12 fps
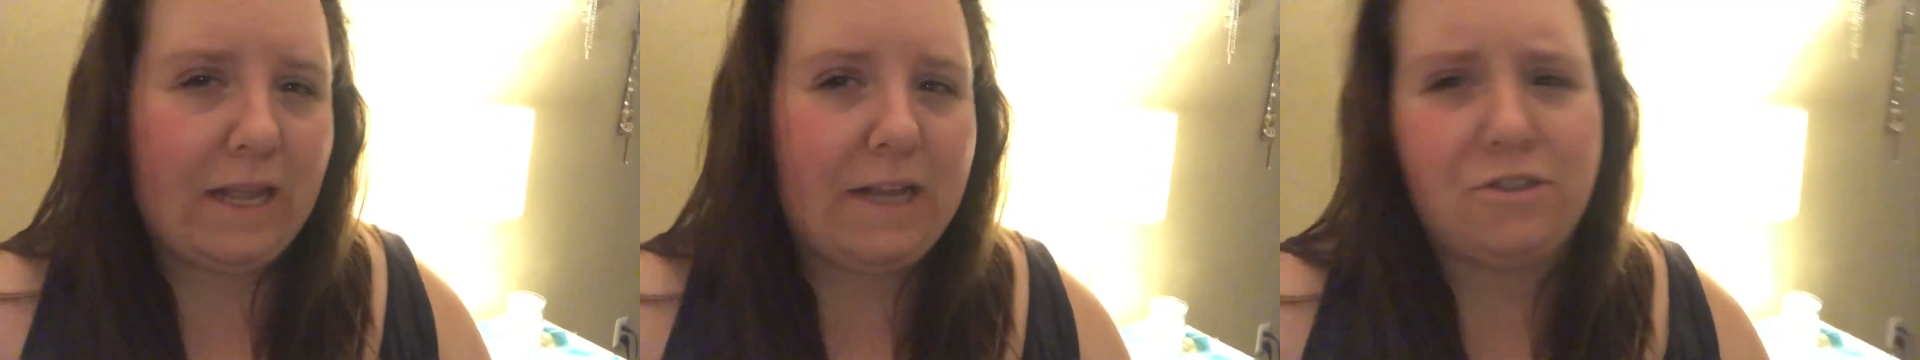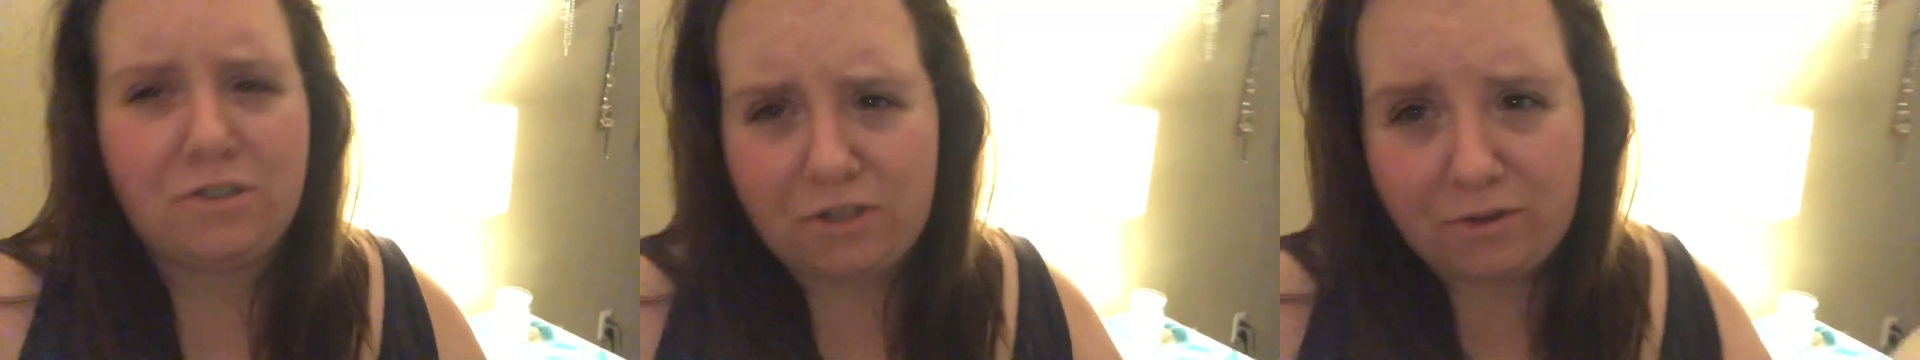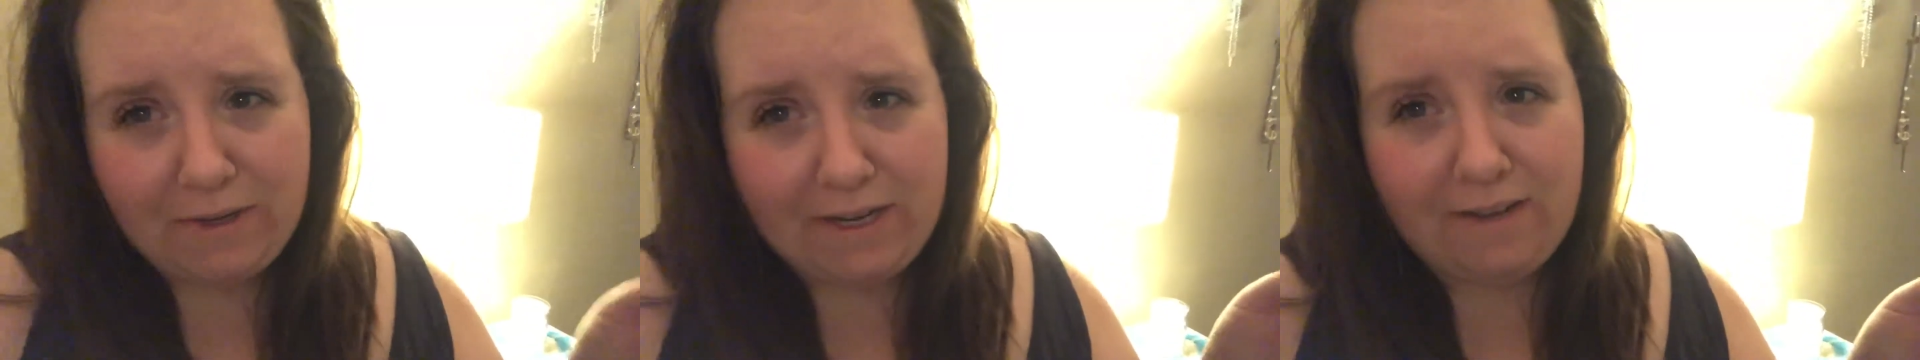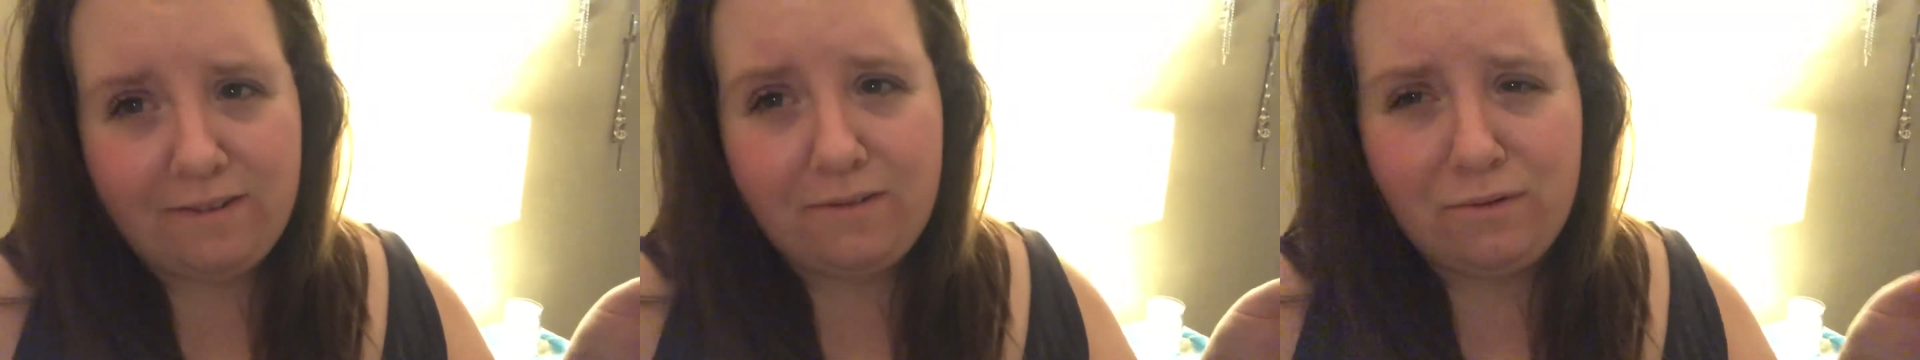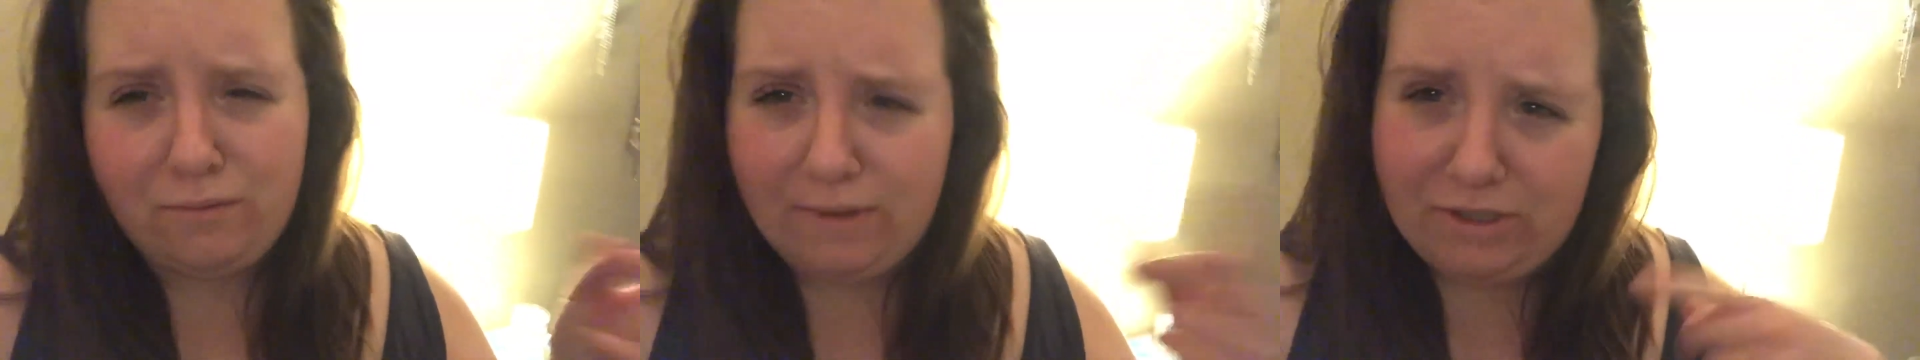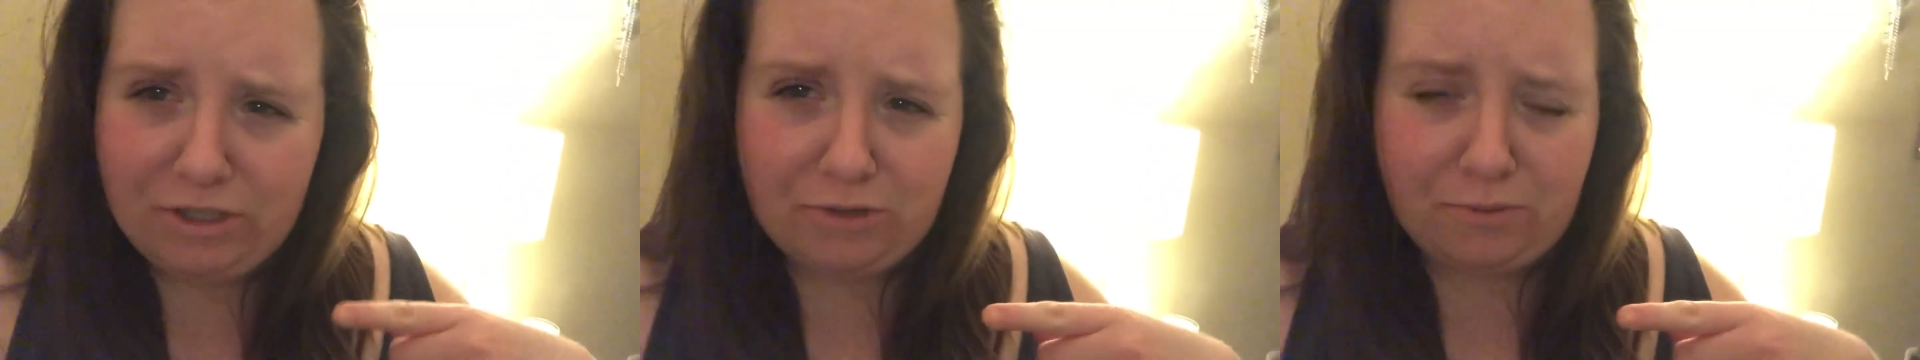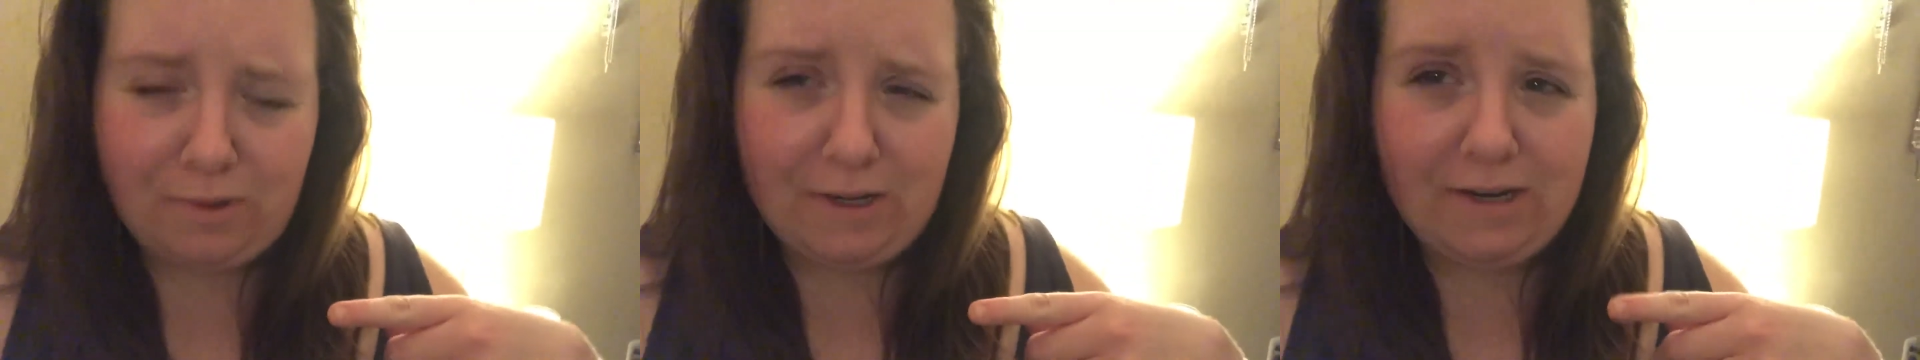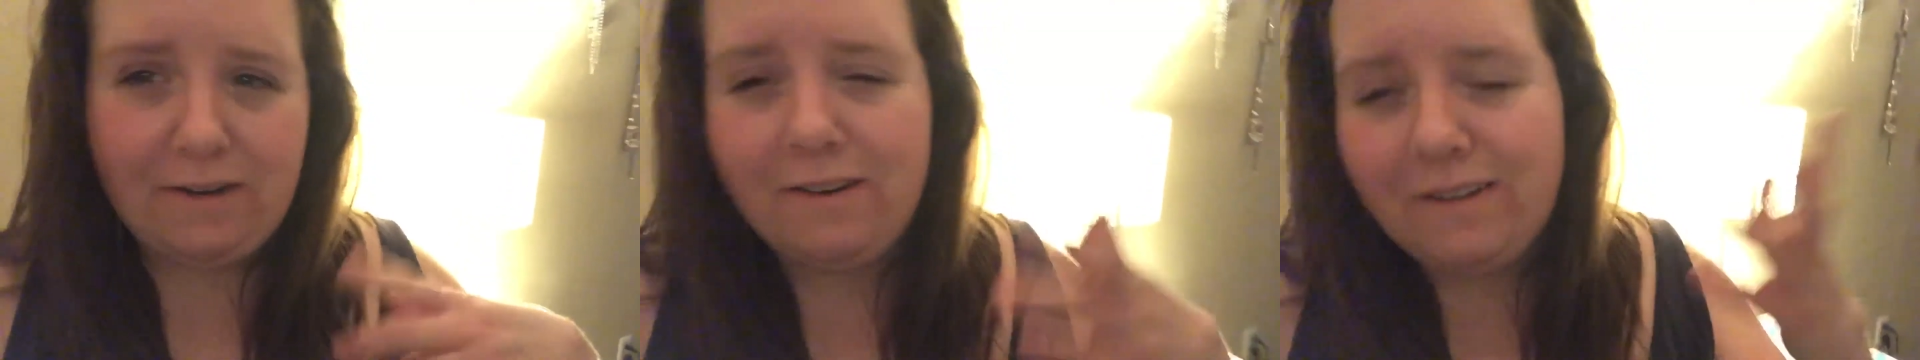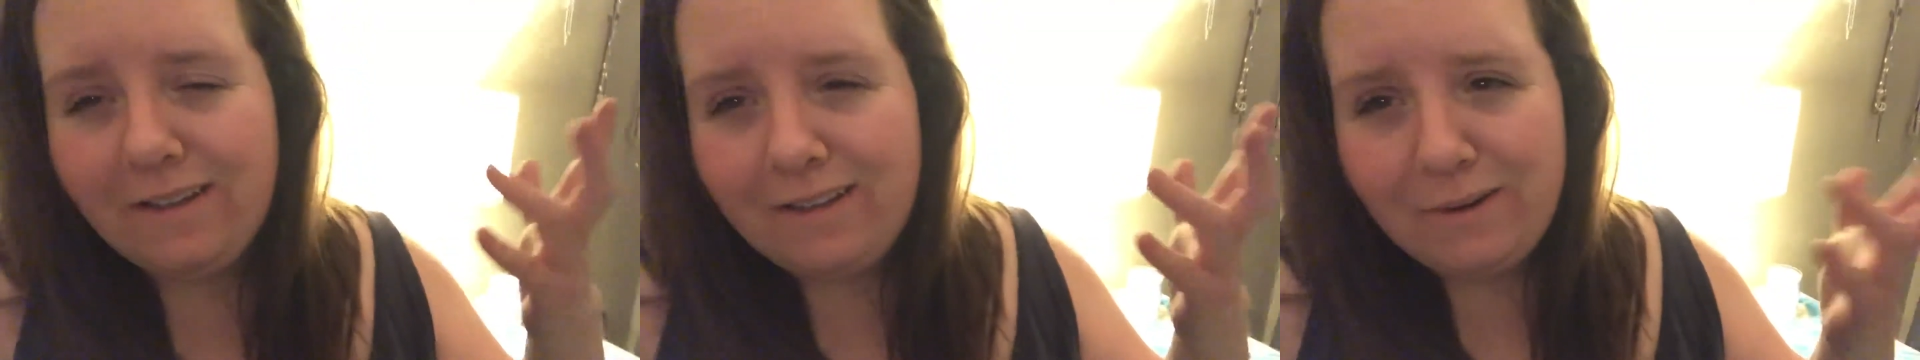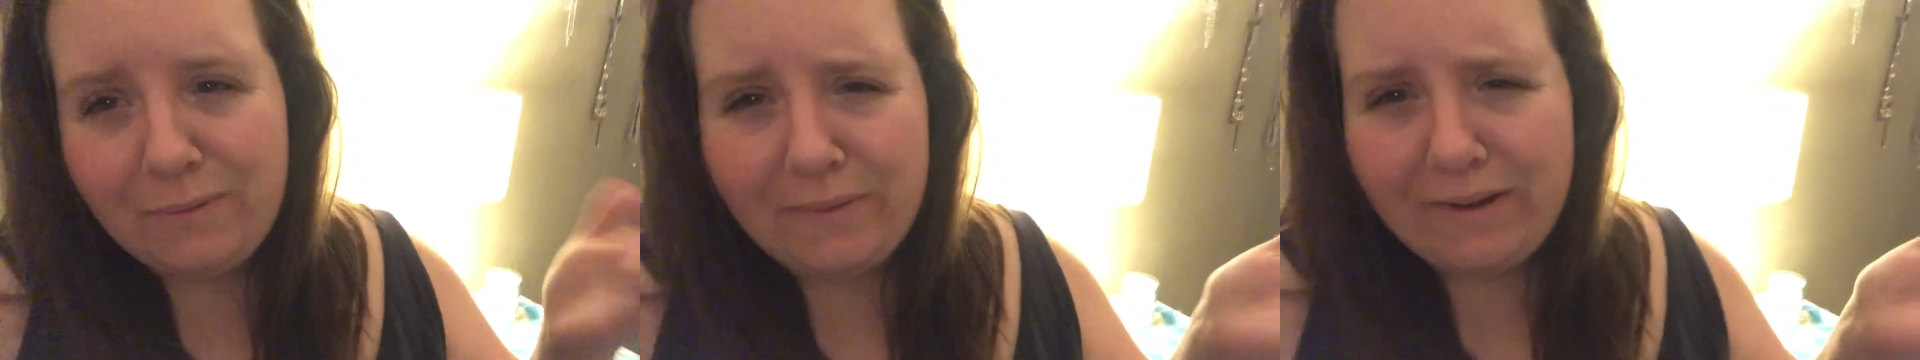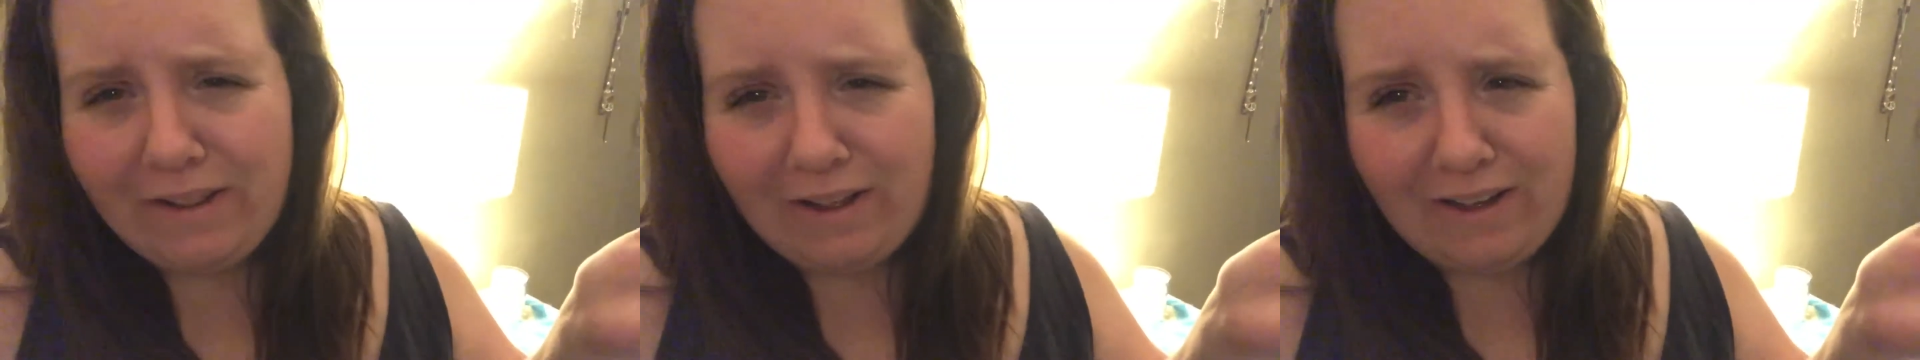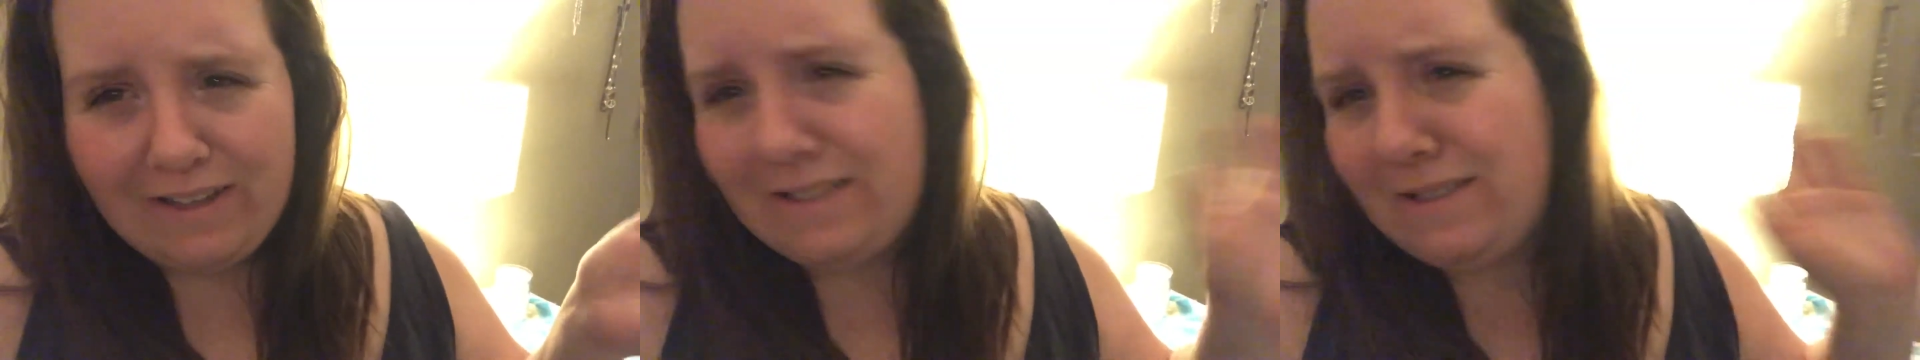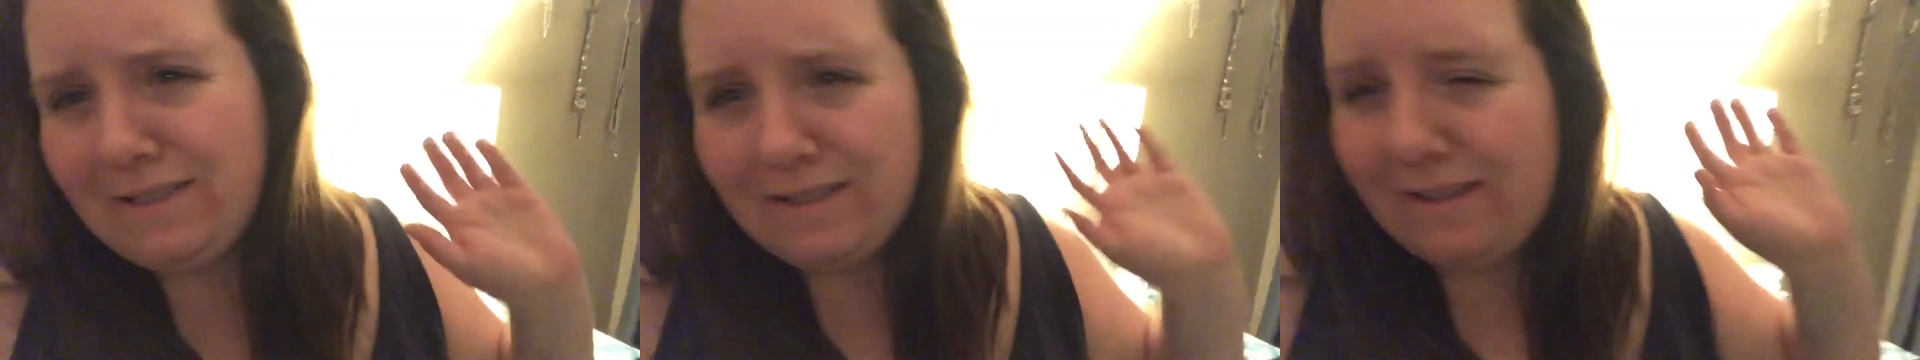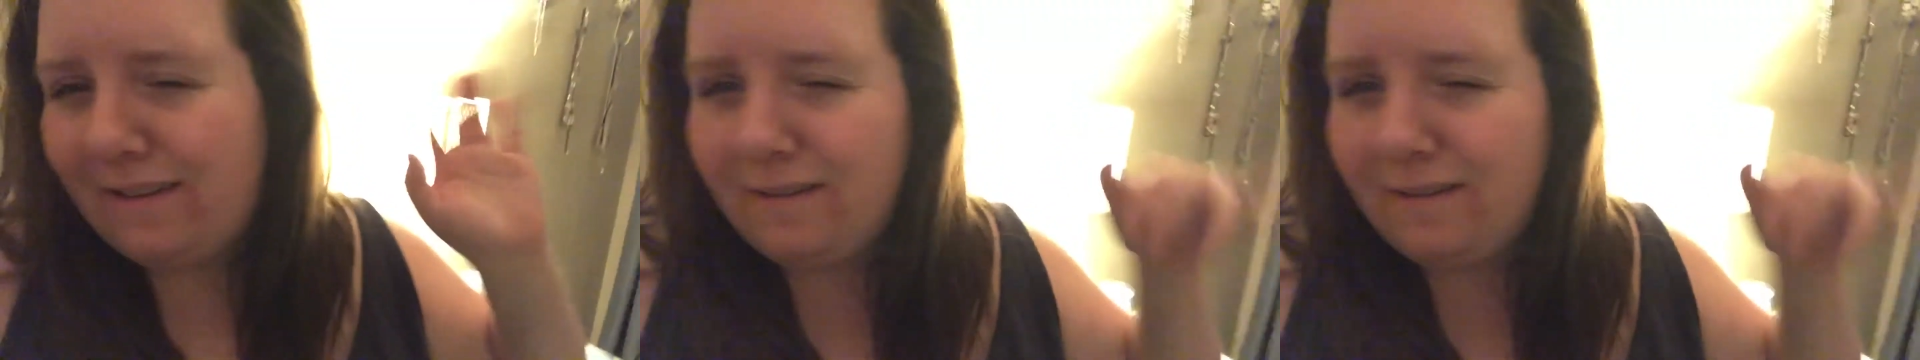Angels 3, Rangers 1. We lost.